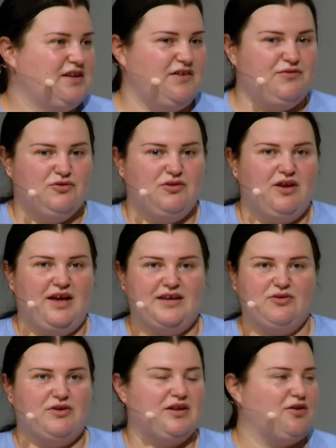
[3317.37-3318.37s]
If you don't
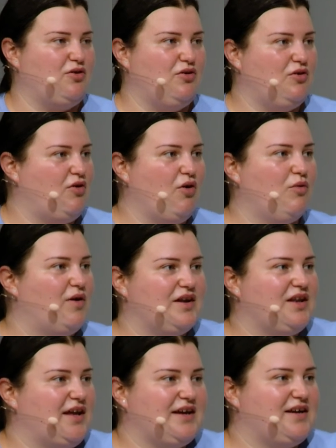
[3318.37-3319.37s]
like, you can go
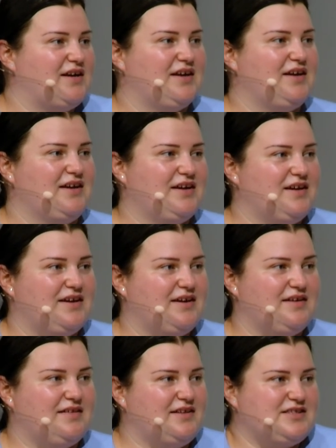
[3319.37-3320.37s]
and like,
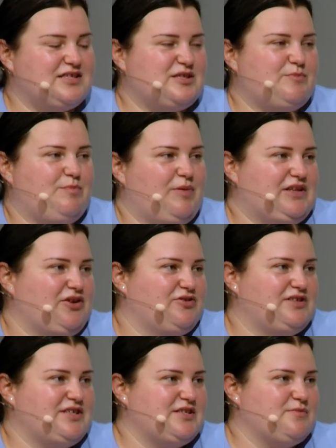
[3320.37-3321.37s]
uh, this is
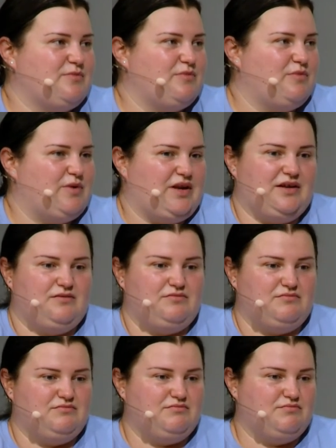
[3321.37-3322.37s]
patriotism when I...
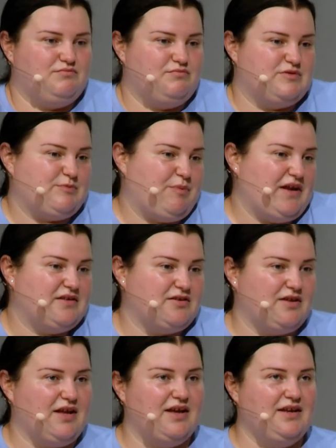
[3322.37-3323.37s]
Spread.
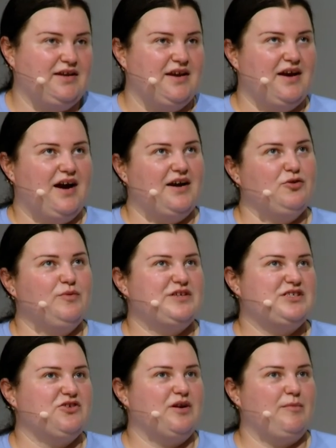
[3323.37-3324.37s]
I, I
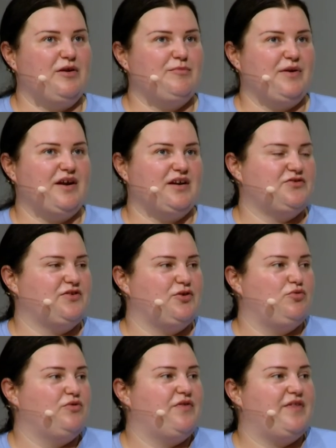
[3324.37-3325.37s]
always talk about my country,
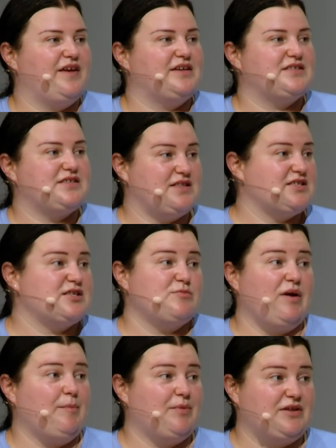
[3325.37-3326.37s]
good things. This is
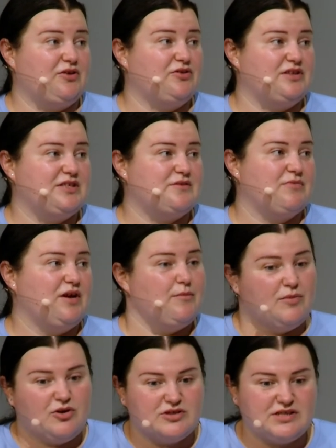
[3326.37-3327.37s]
my patriotism.
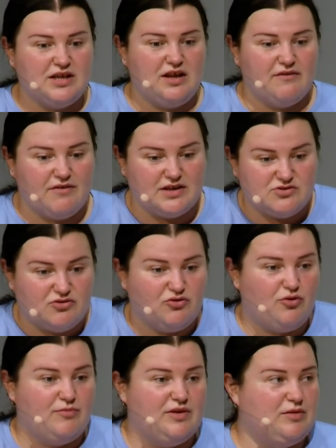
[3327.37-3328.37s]
Because I love
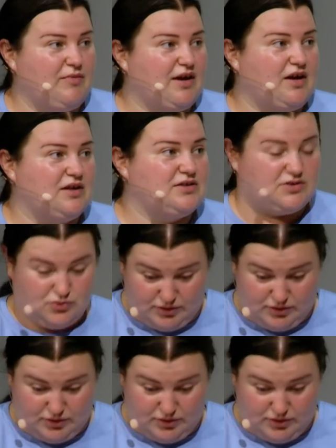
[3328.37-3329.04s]
gastronomy in my country.